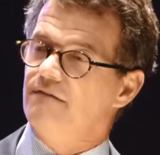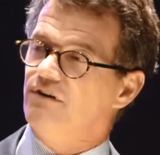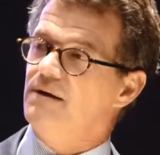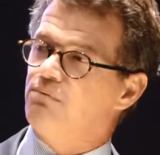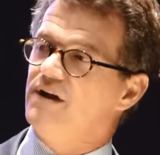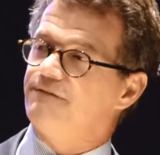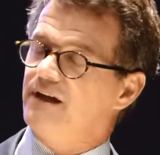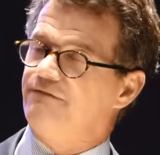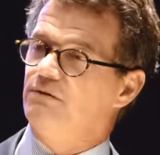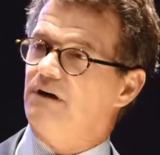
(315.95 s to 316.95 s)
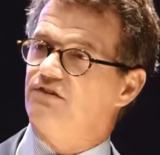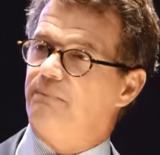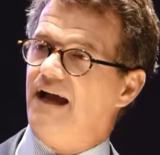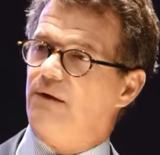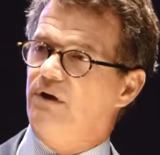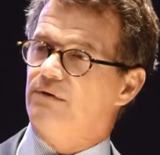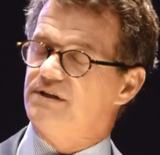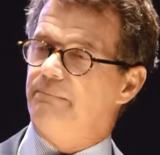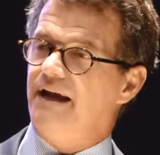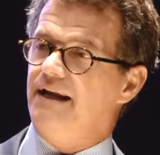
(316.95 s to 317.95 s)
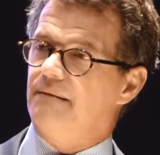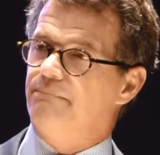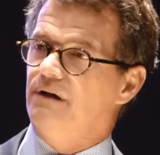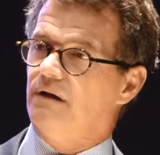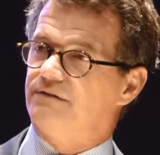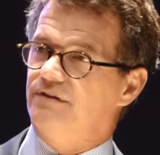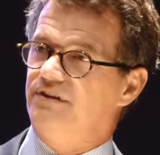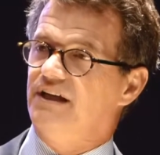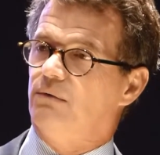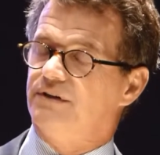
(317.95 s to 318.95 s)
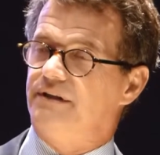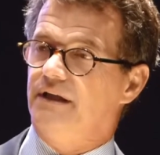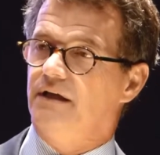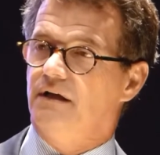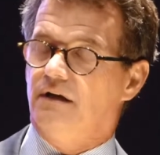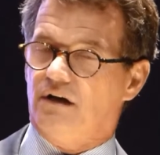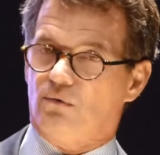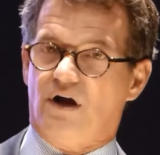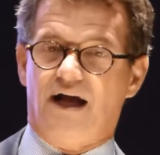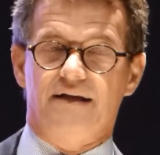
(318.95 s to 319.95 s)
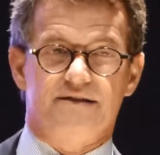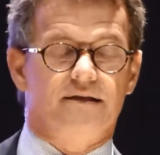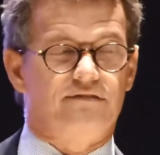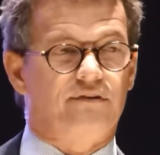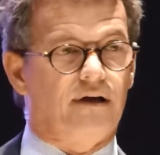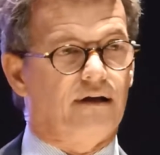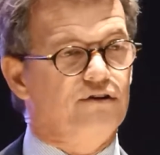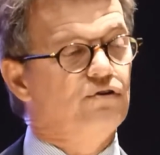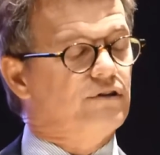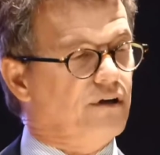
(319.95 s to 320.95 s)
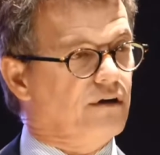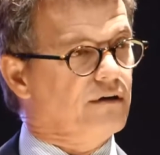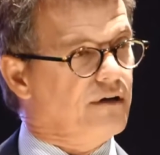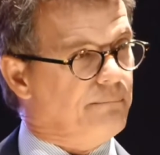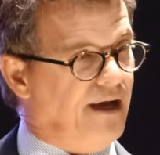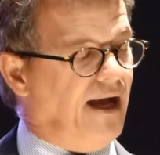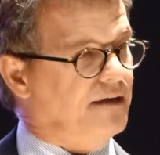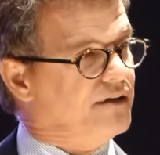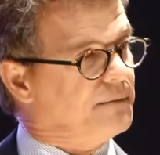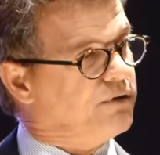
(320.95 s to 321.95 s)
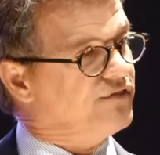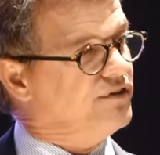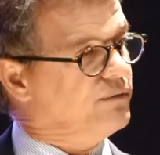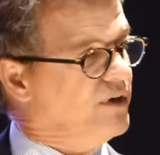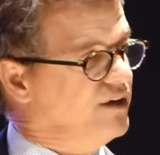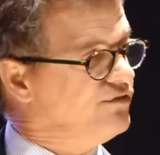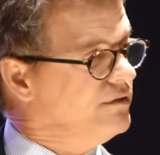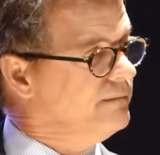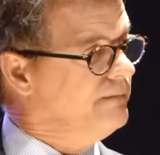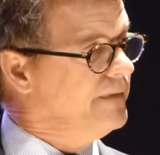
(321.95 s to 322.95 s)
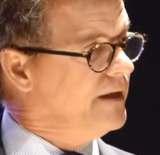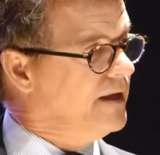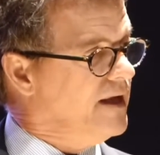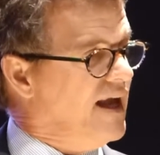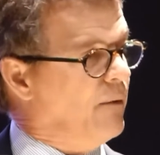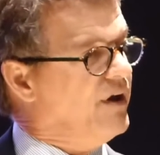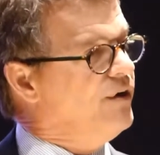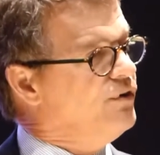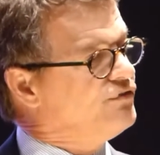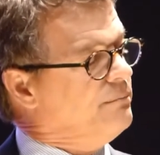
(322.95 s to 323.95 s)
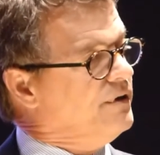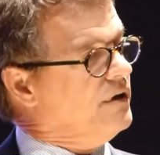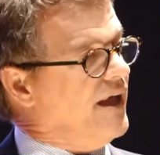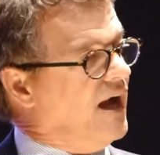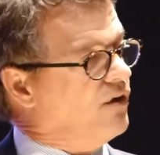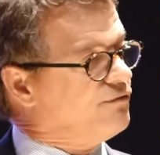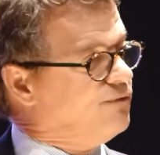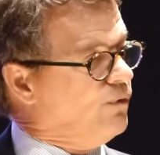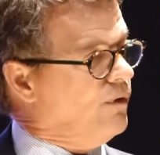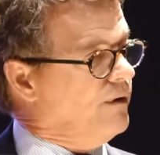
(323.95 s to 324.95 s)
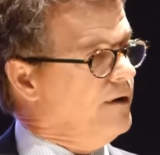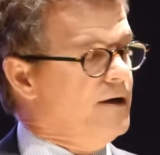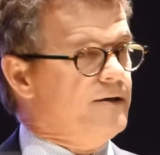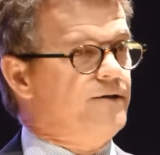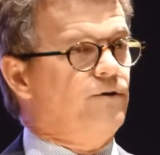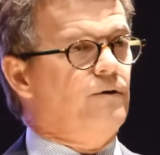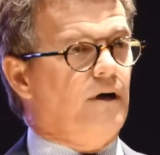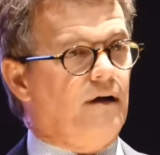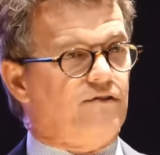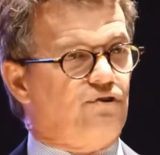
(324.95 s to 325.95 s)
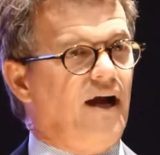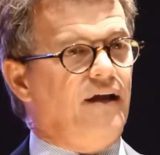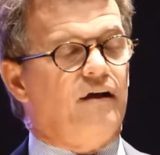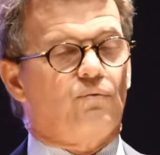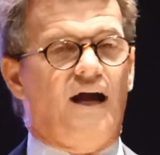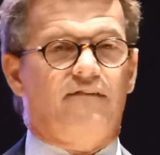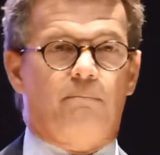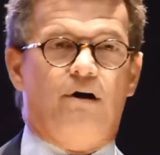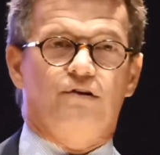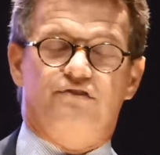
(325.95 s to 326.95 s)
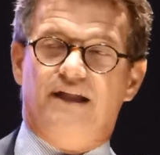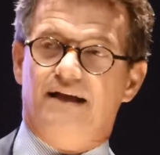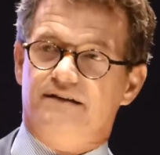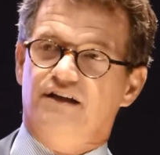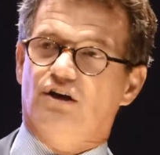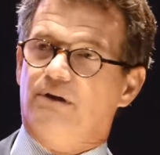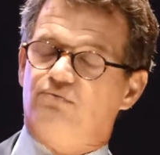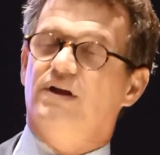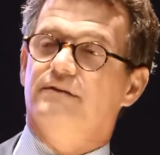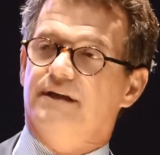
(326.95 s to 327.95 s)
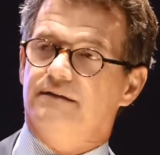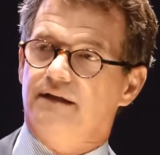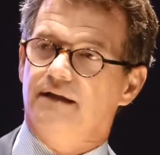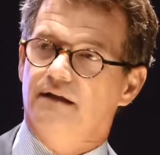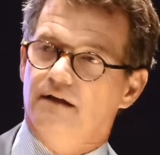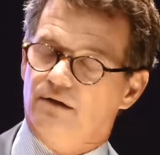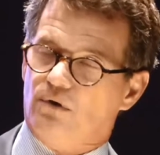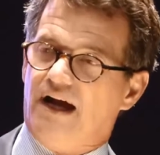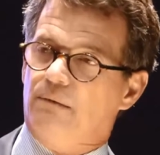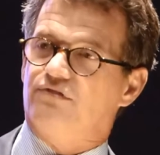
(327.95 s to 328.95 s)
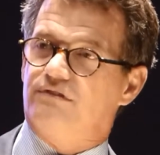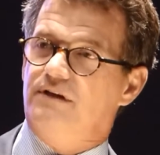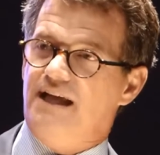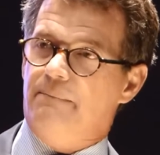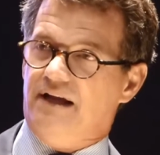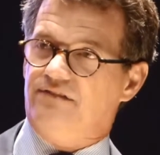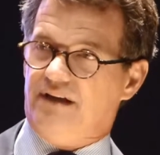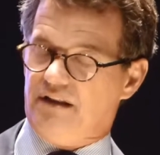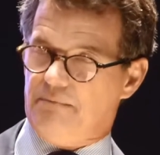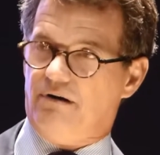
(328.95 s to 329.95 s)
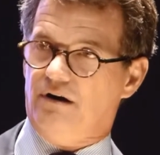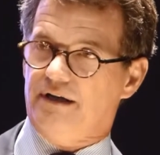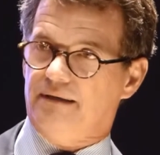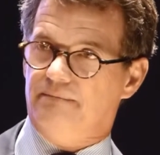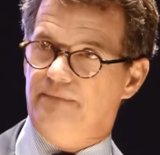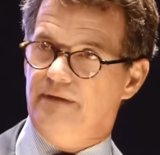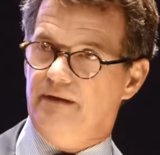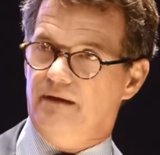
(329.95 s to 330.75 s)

Very briefly, a few months back, we were debating a bill to deal with the Iran nuclear pact that the president reached. And we introduced a bill on the House floor to try and unravel parts of that deal because we didn't think Iran was keeping its end of the bargain.